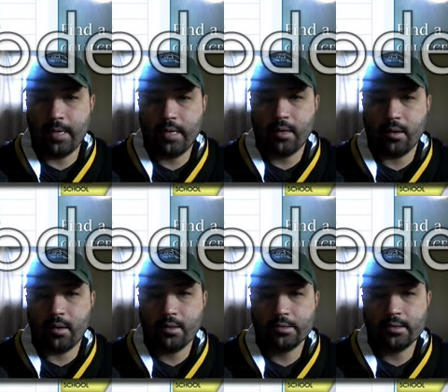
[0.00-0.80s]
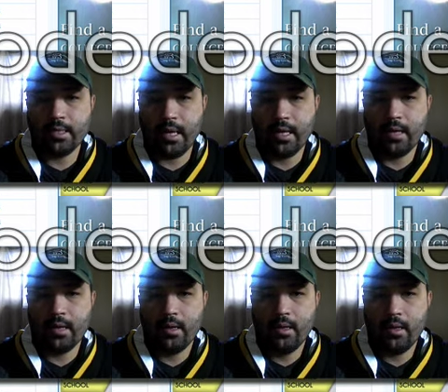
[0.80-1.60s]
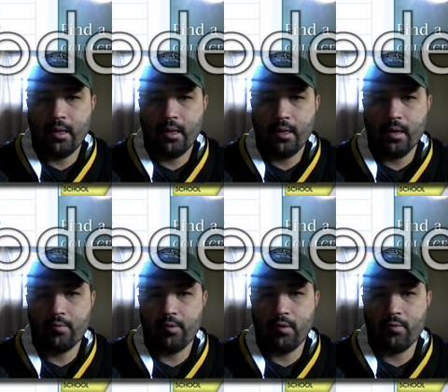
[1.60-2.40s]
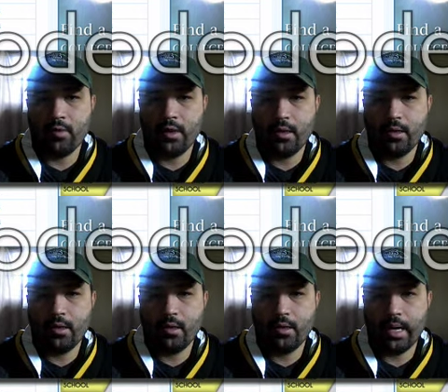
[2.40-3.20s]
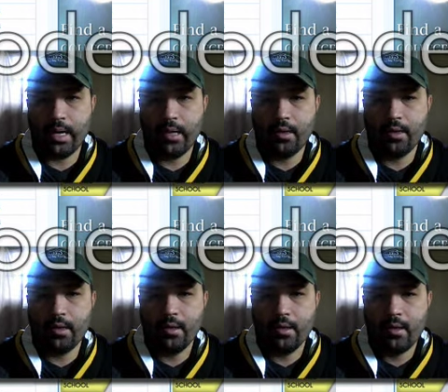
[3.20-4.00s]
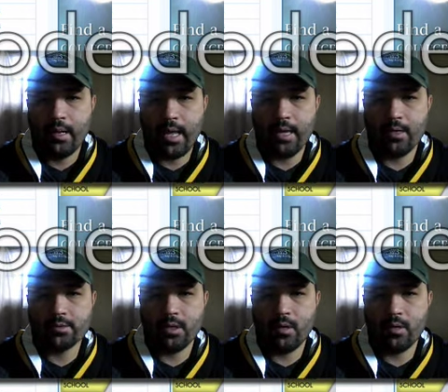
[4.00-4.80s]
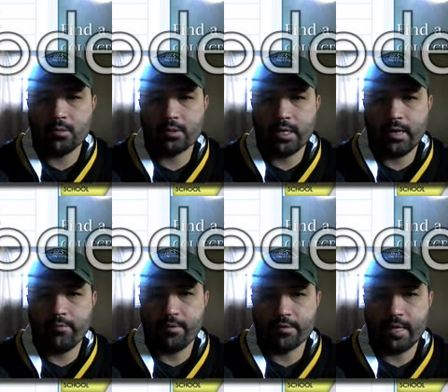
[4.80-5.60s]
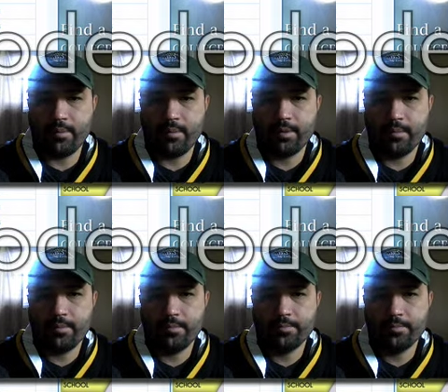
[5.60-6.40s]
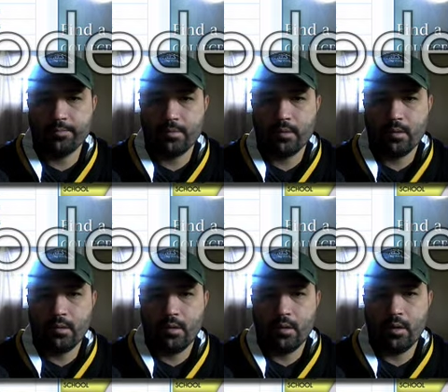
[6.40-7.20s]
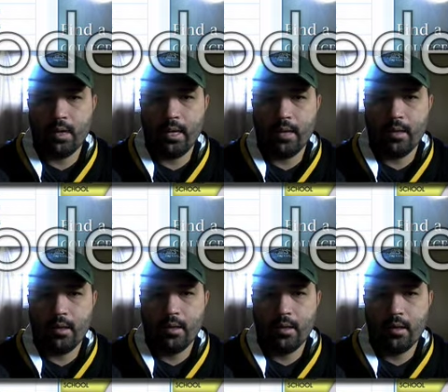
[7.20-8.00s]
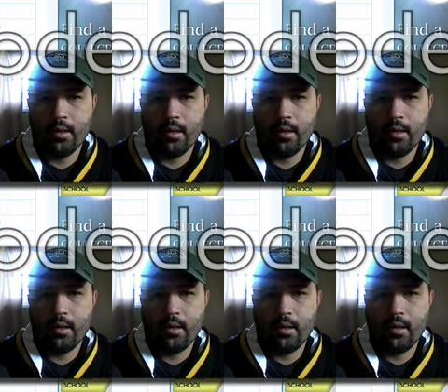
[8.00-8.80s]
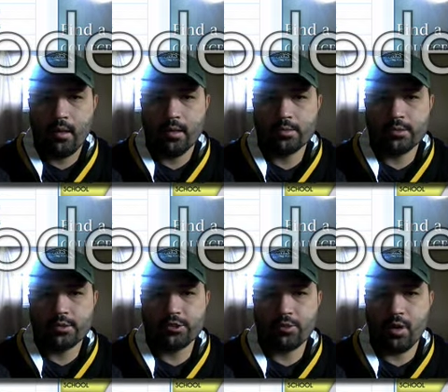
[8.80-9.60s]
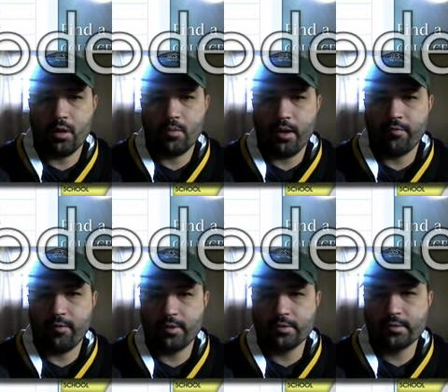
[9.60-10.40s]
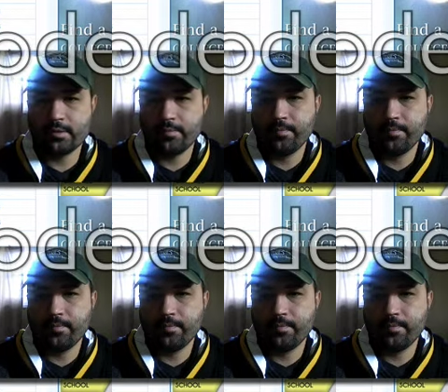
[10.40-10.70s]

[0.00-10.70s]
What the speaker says: here. See that? Hover over it, okay, and here's logos again, for example, alright, here's its Strong reference.